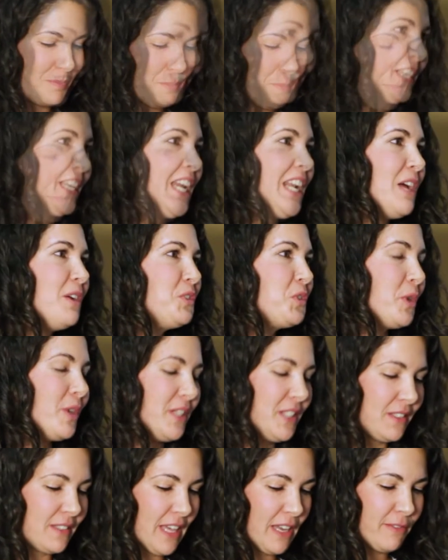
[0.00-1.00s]
Get
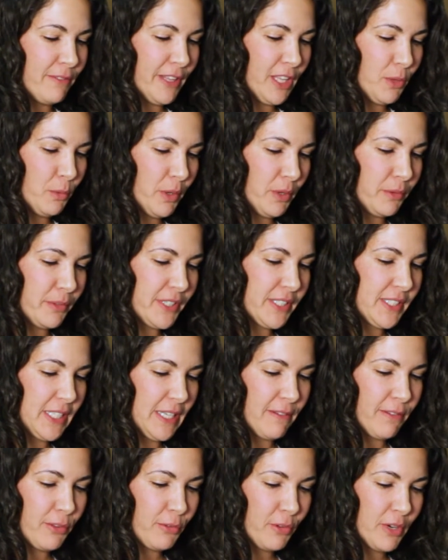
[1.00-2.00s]
Outdoors Leadville will
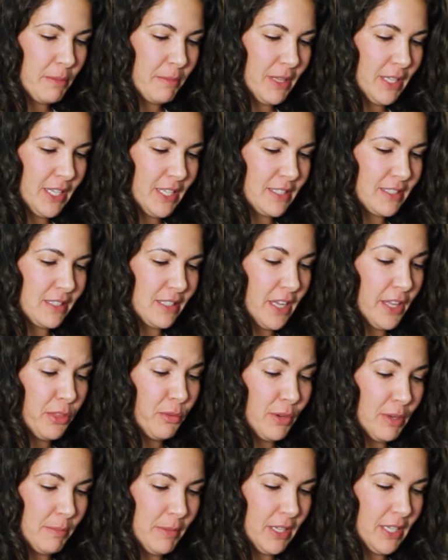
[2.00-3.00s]
receive a
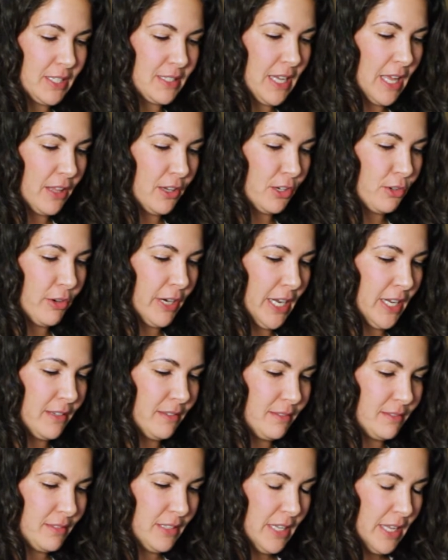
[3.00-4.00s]
$3 million
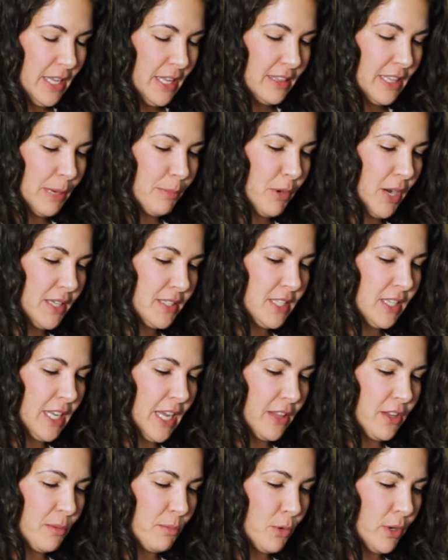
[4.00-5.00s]
grant. They brought
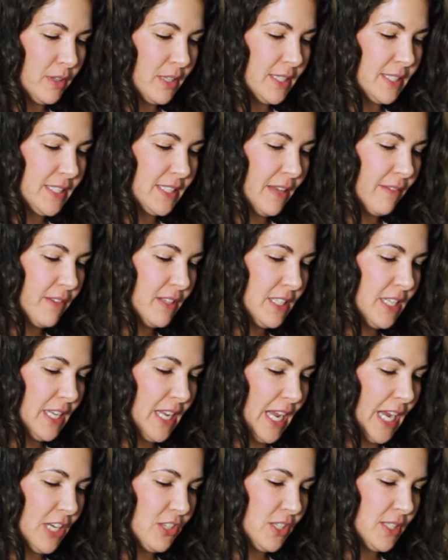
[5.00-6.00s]
together more than 70
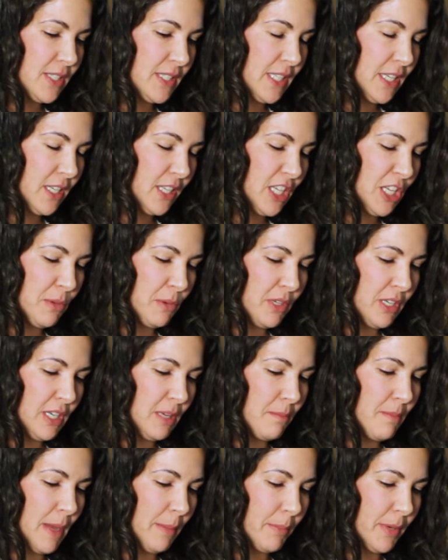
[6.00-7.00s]
agency and
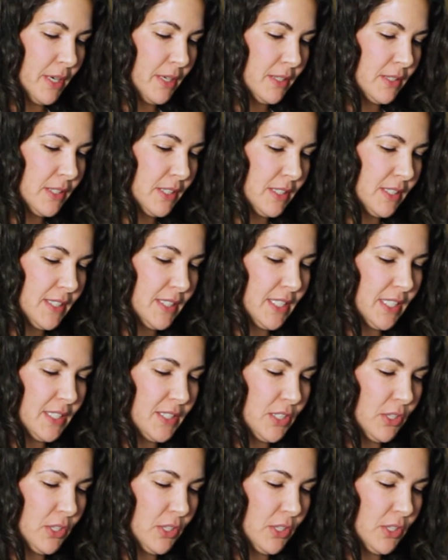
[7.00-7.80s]
community members, 6